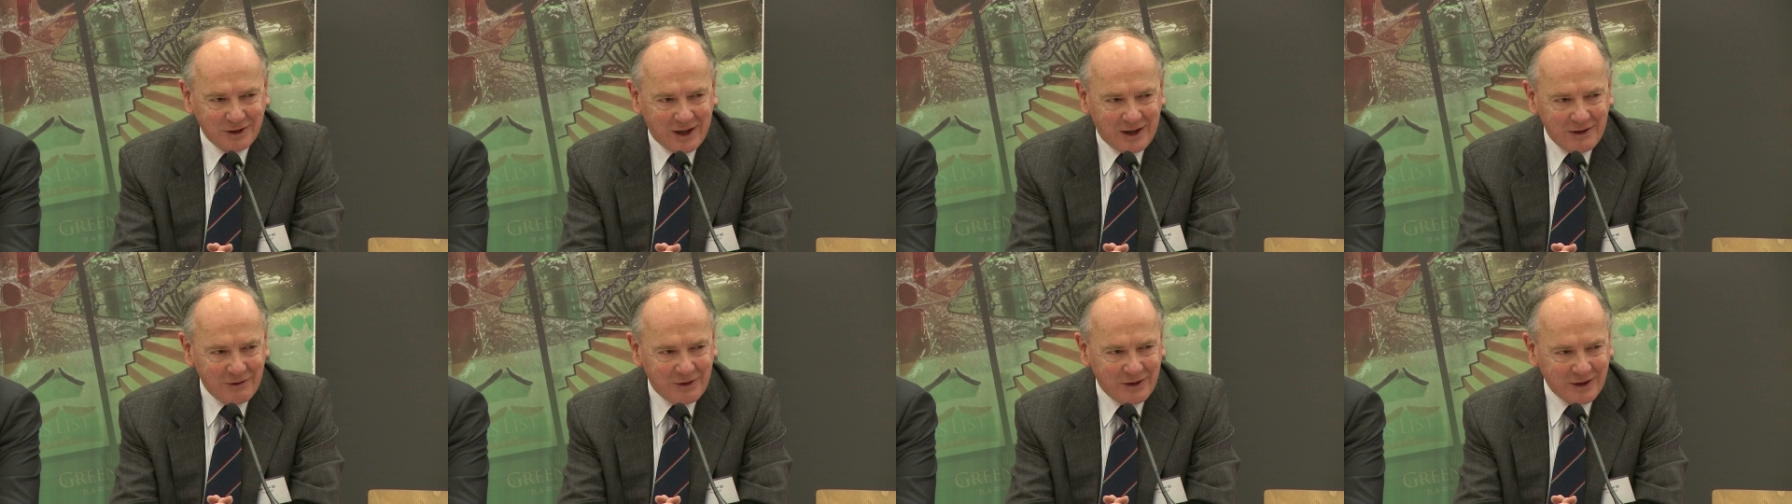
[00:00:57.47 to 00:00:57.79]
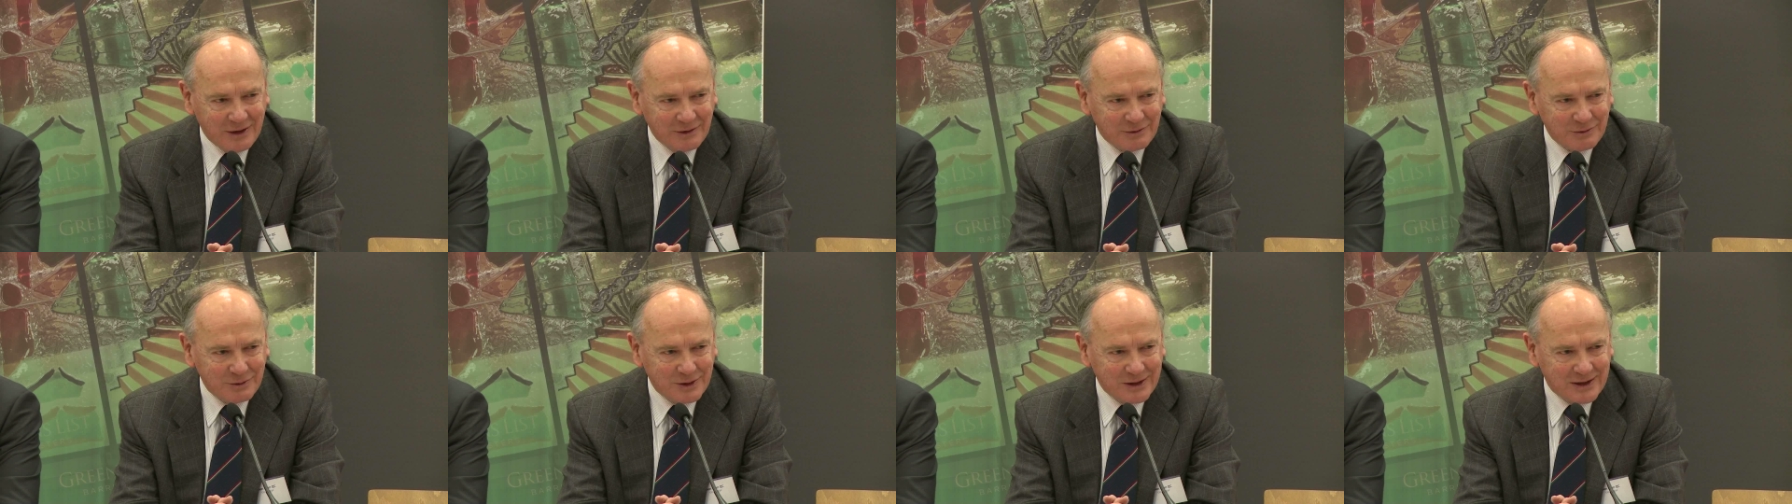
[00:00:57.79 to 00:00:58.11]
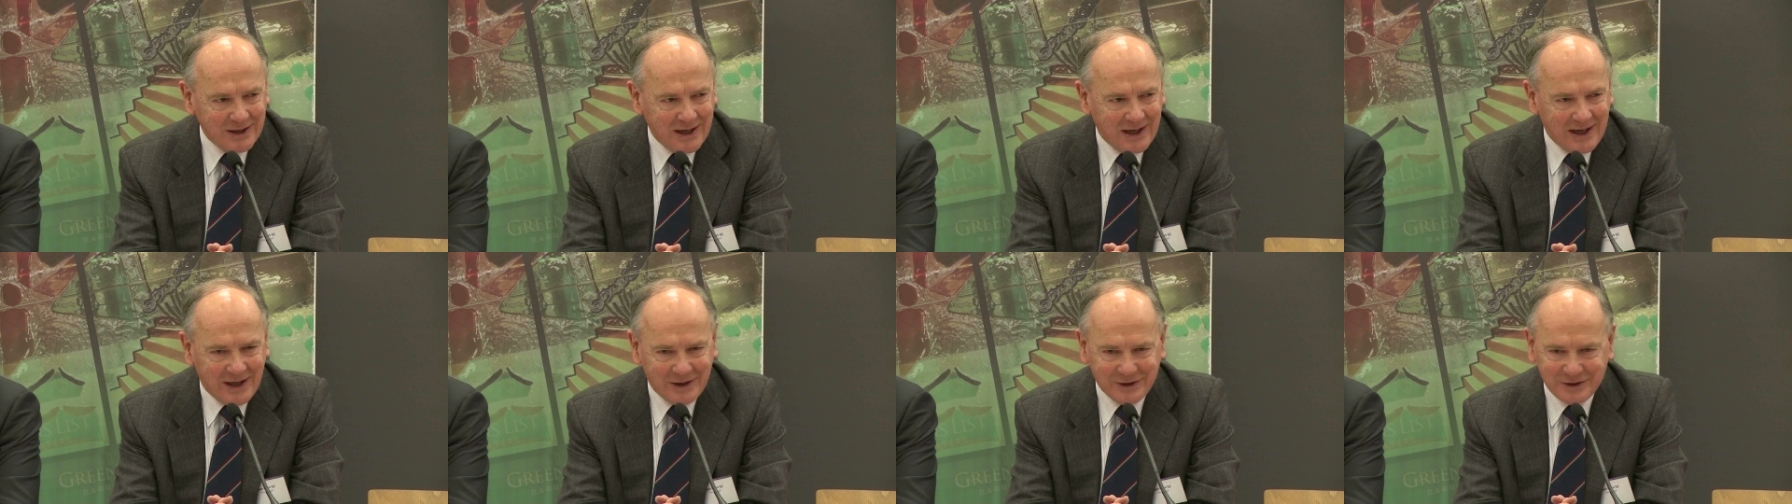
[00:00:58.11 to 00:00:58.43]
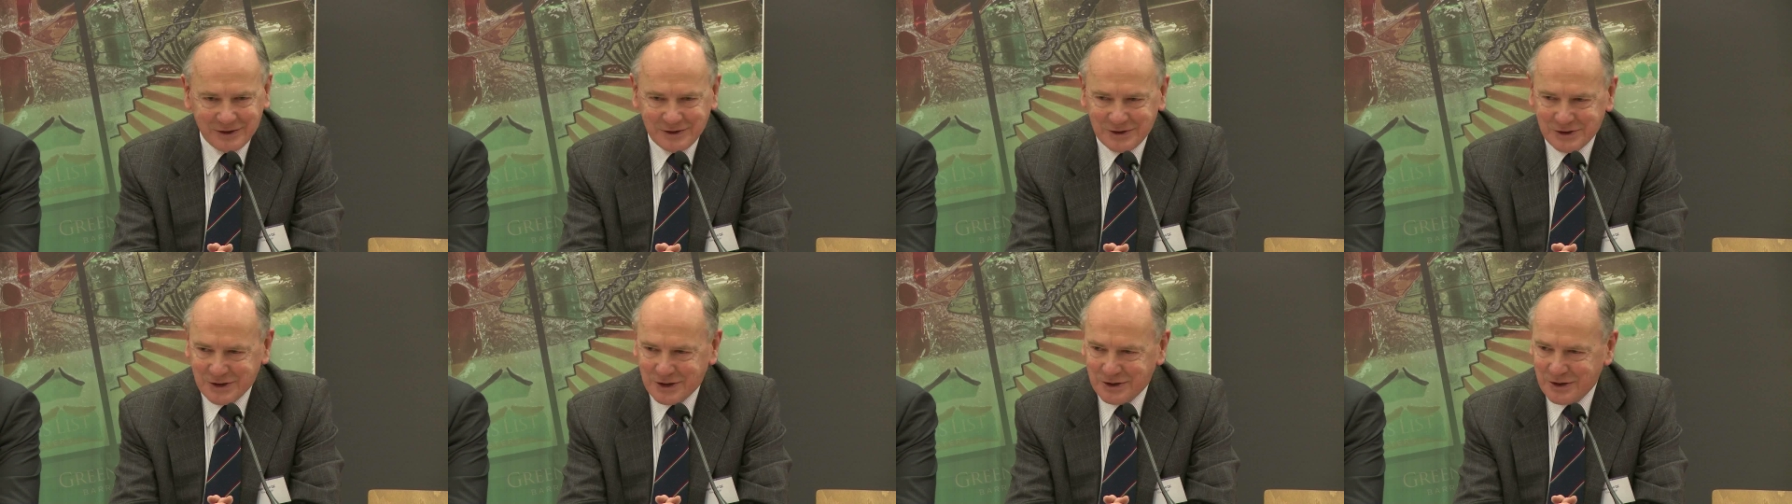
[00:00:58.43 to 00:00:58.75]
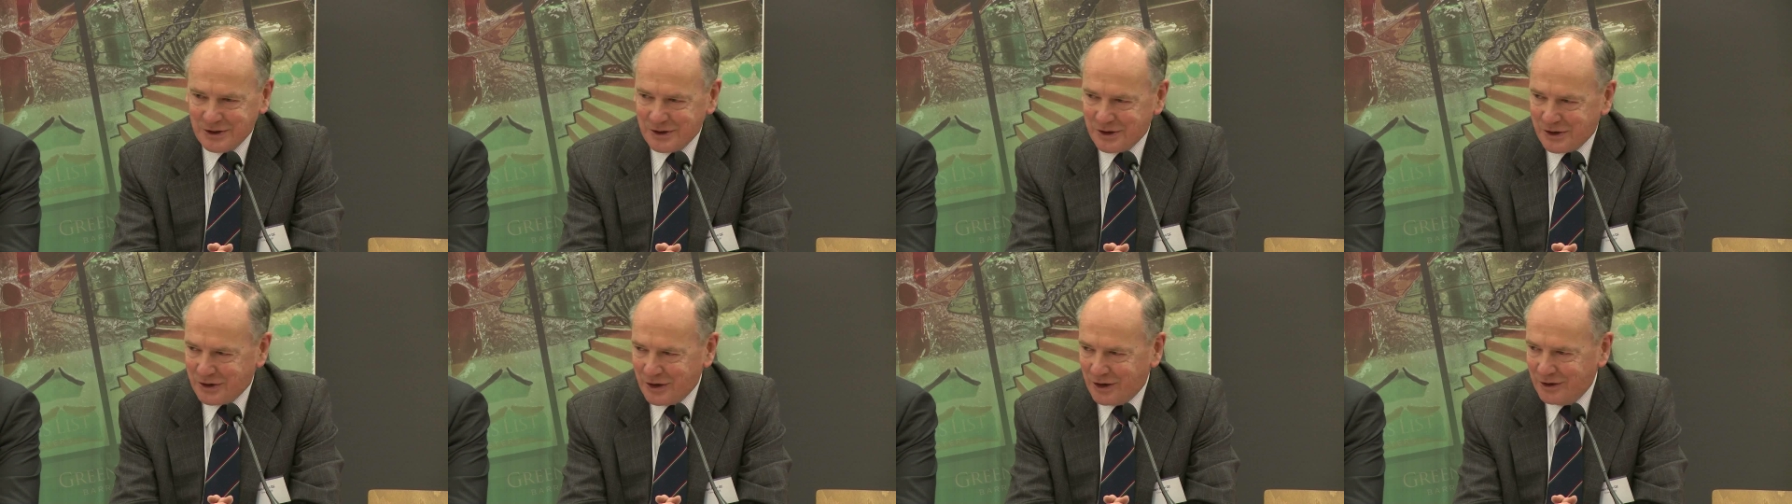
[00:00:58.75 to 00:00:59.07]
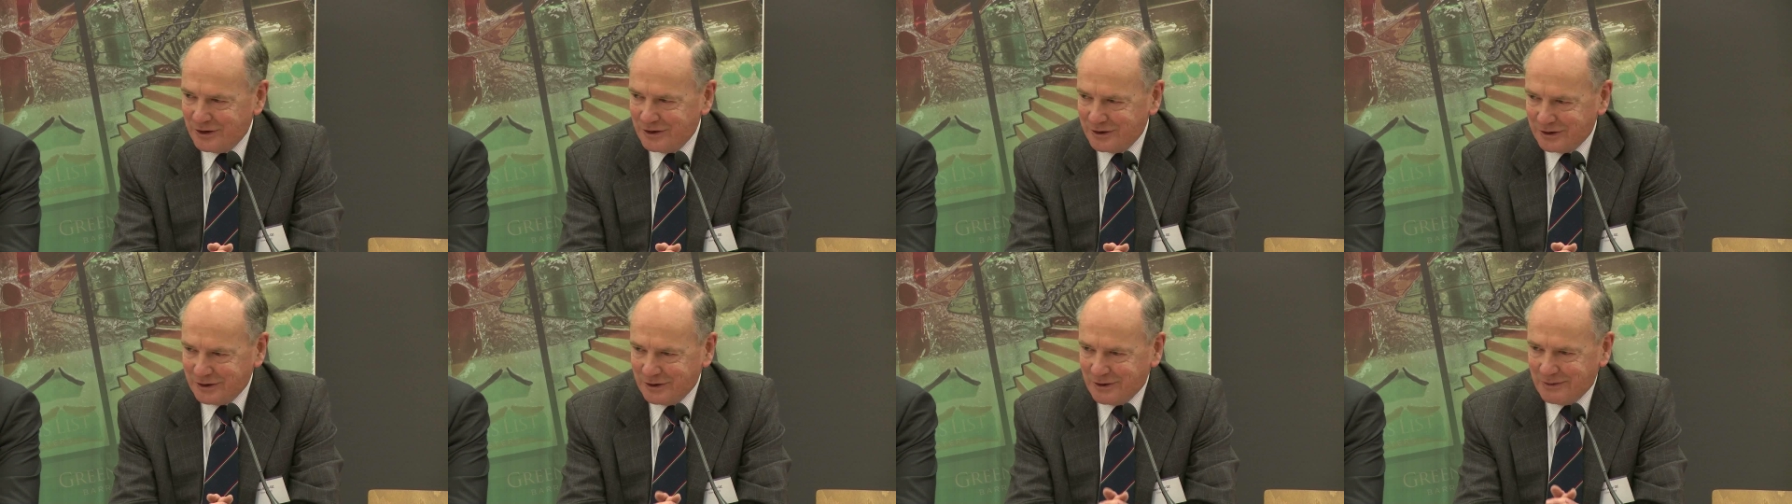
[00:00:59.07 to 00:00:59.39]
I think, regarded as the
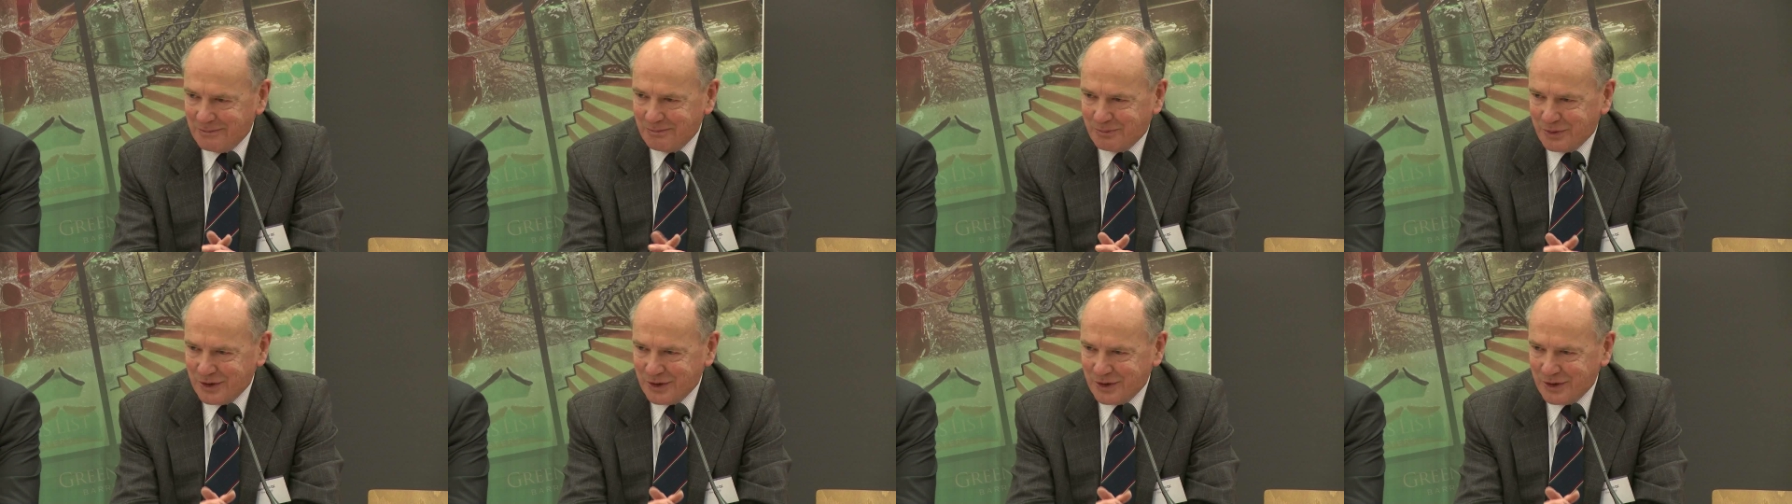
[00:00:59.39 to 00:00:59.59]
authority on